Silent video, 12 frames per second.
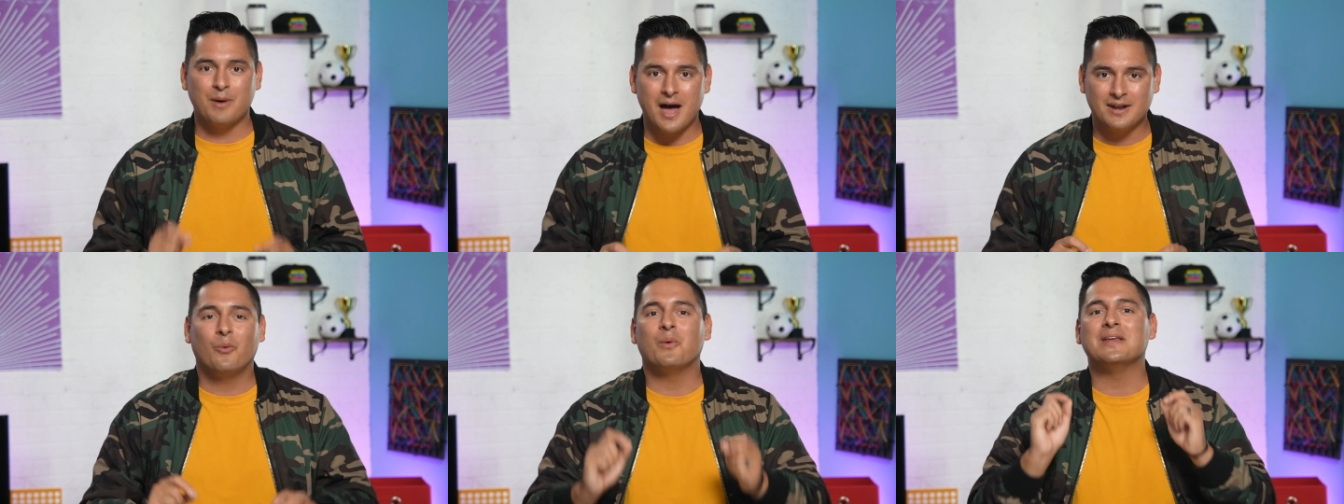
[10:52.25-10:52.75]

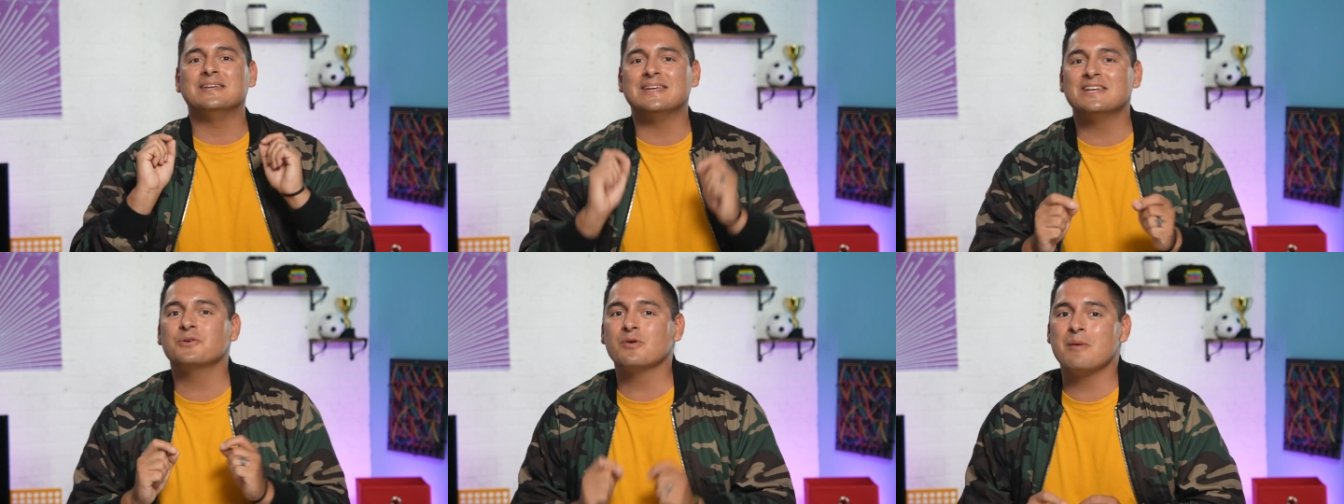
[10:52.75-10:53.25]
But we
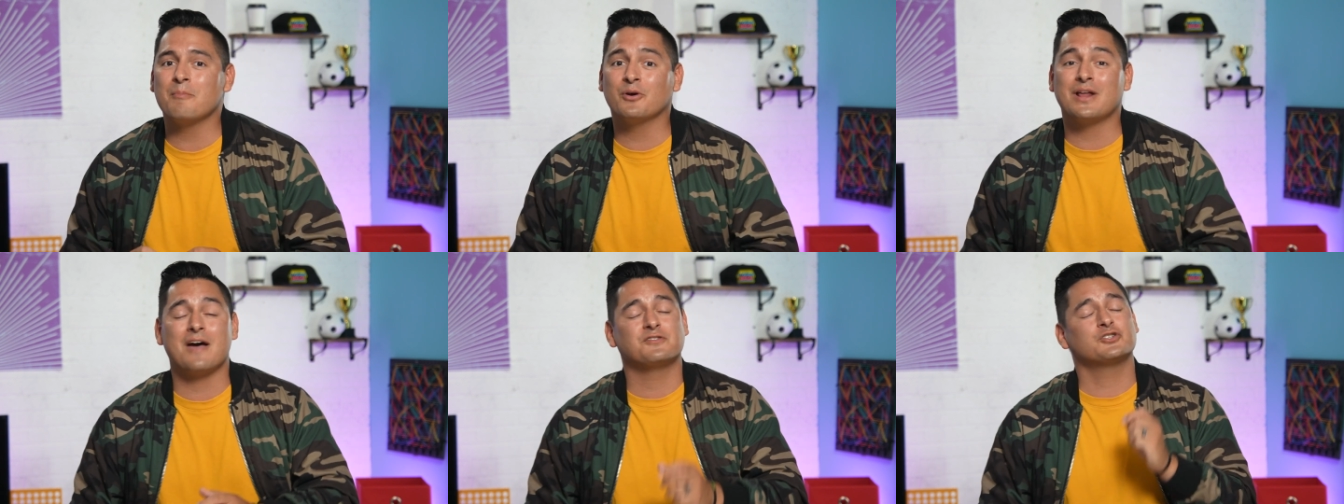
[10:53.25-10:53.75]
need to
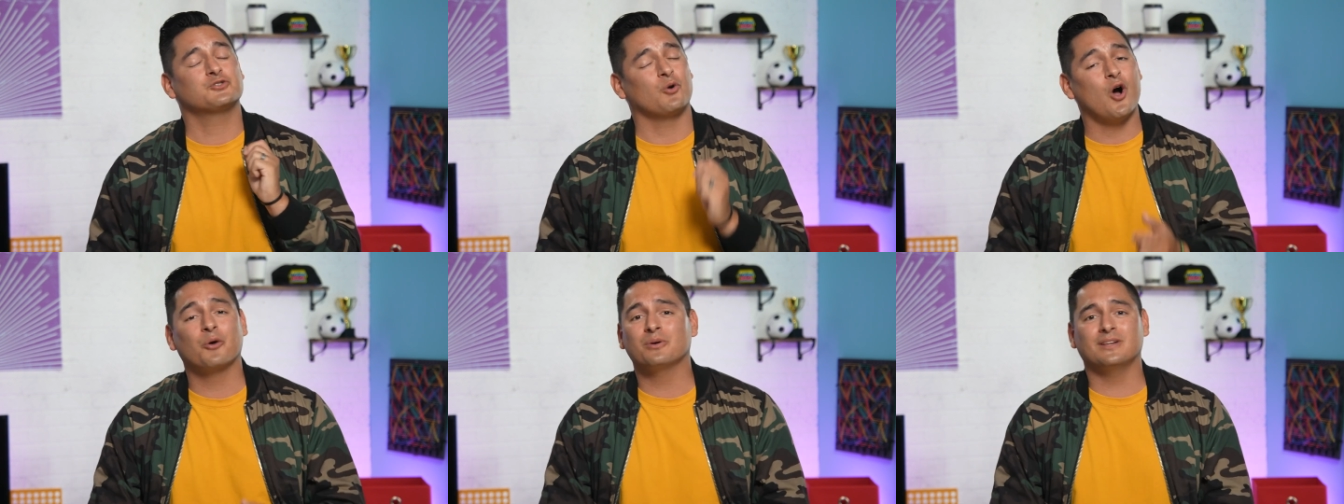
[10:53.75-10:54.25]
remember to have
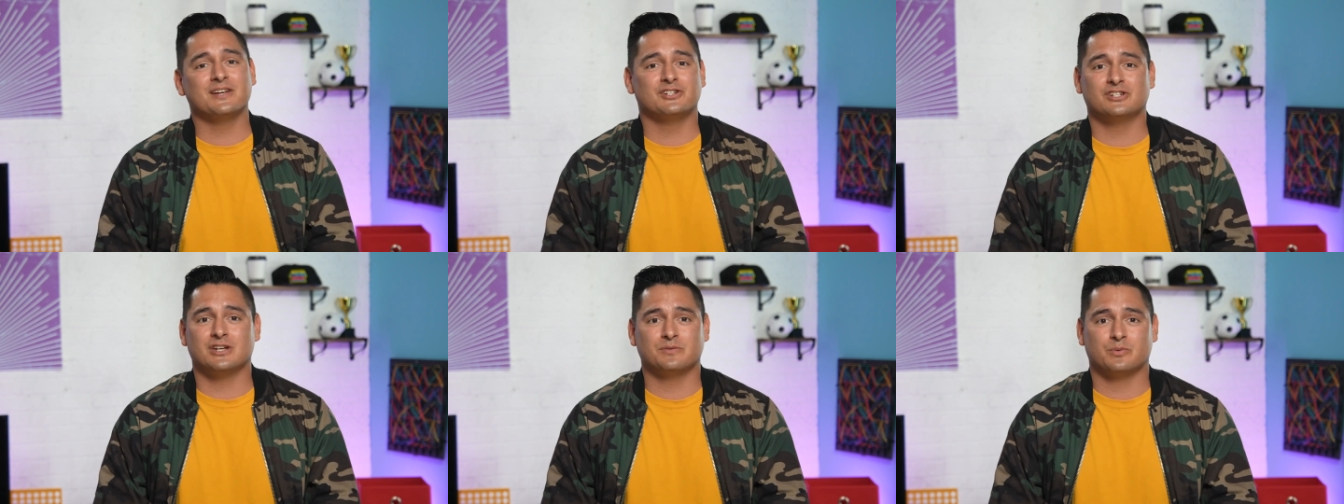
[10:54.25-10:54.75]
strong
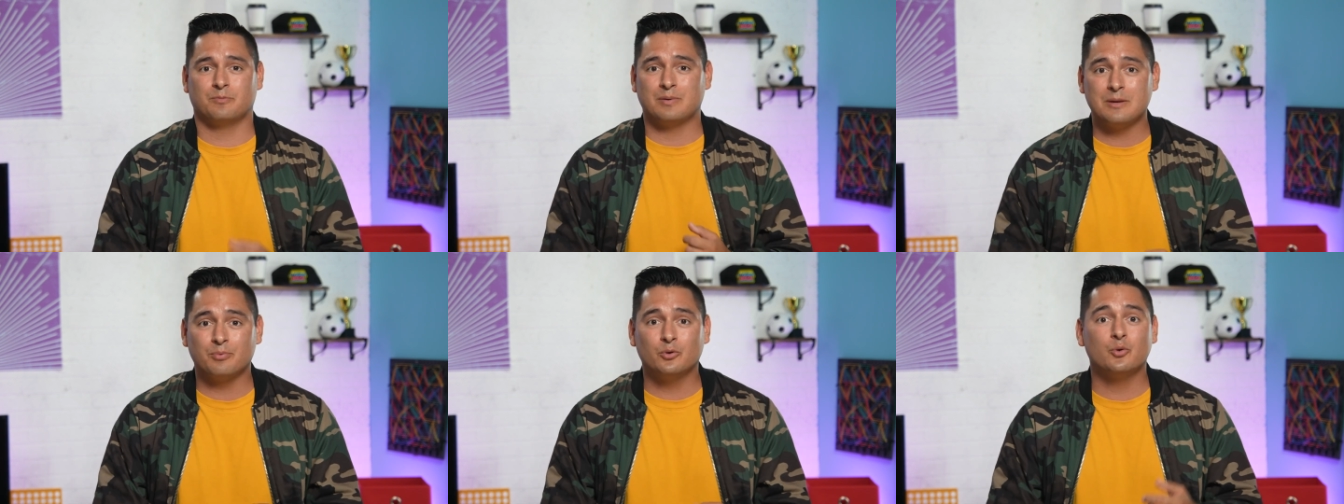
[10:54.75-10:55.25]
relationships with
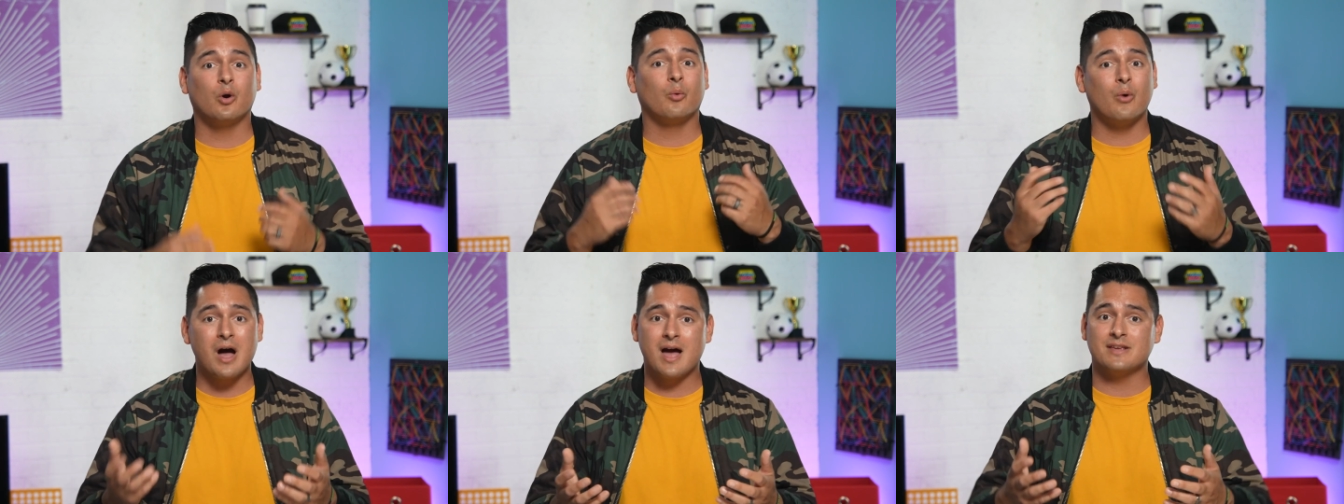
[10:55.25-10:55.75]
people who
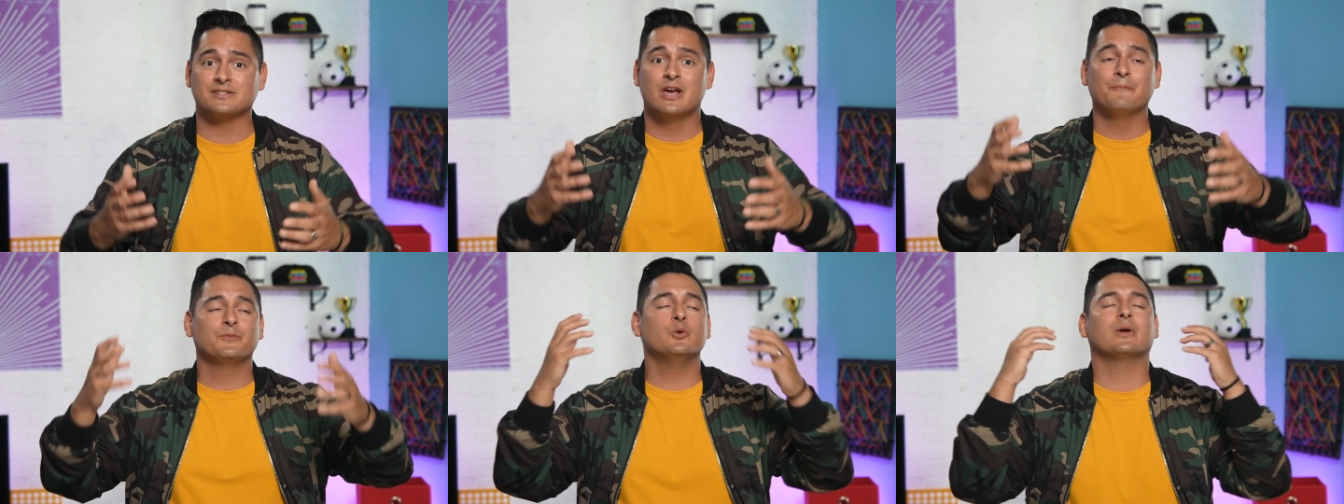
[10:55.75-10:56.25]
are wise,
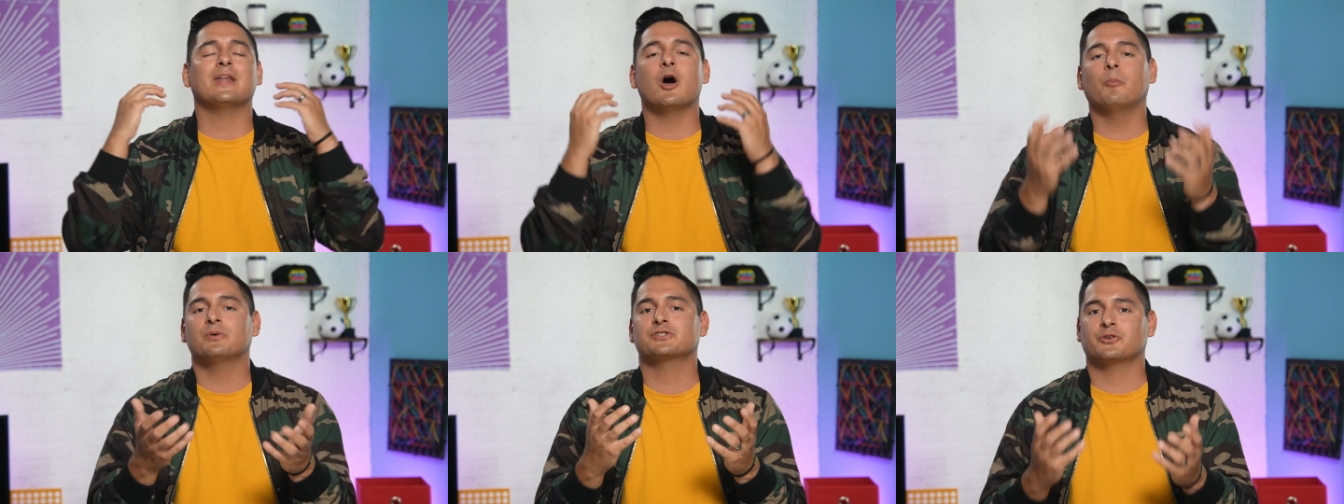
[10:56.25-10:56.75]
who can
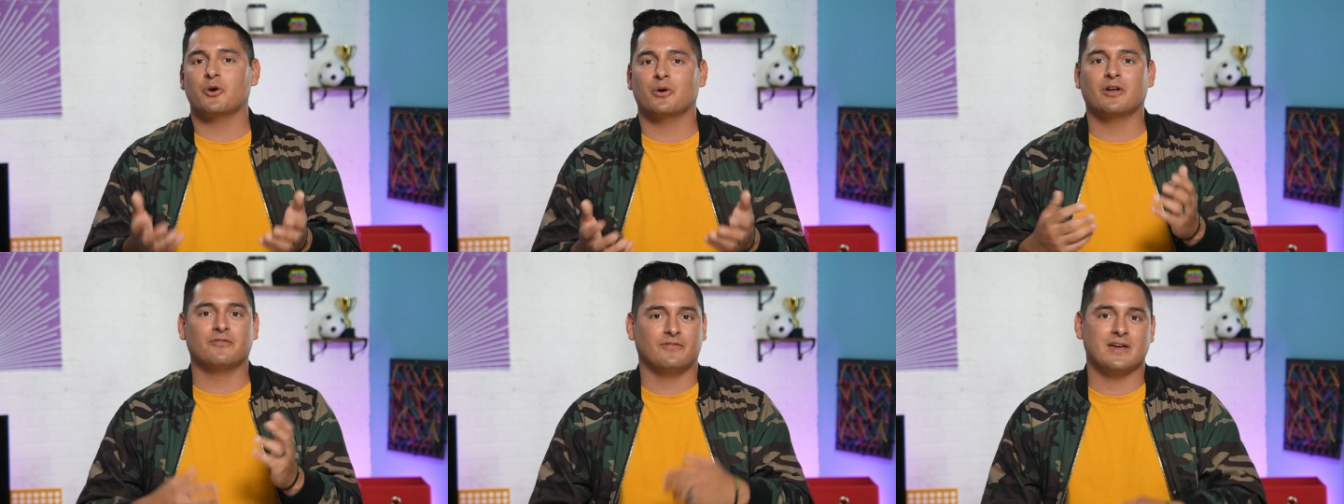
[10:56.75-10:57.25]
help us
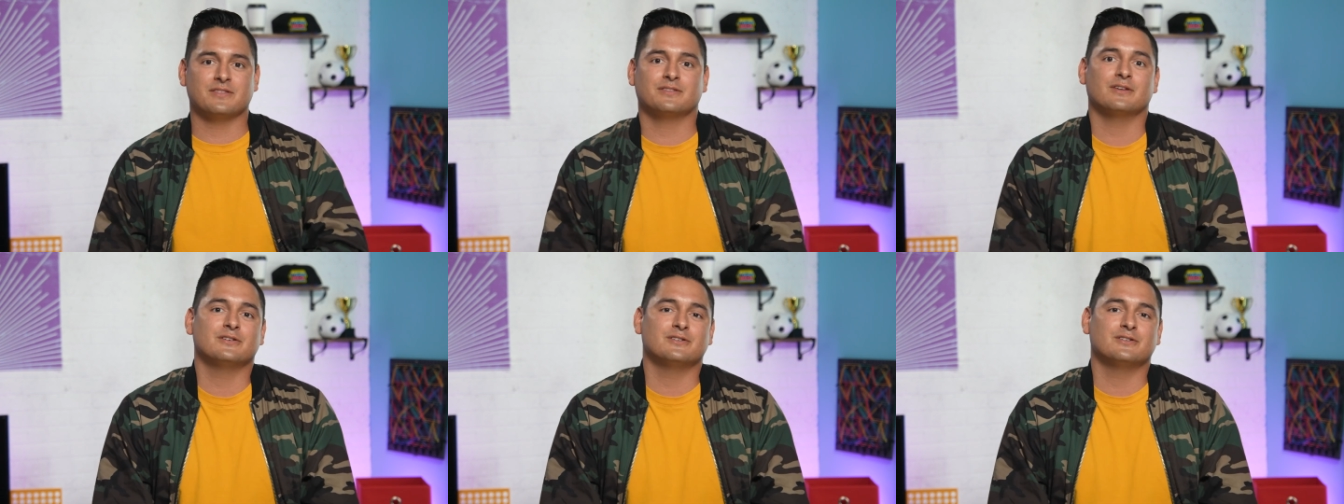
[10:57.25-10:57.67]
grow in our faith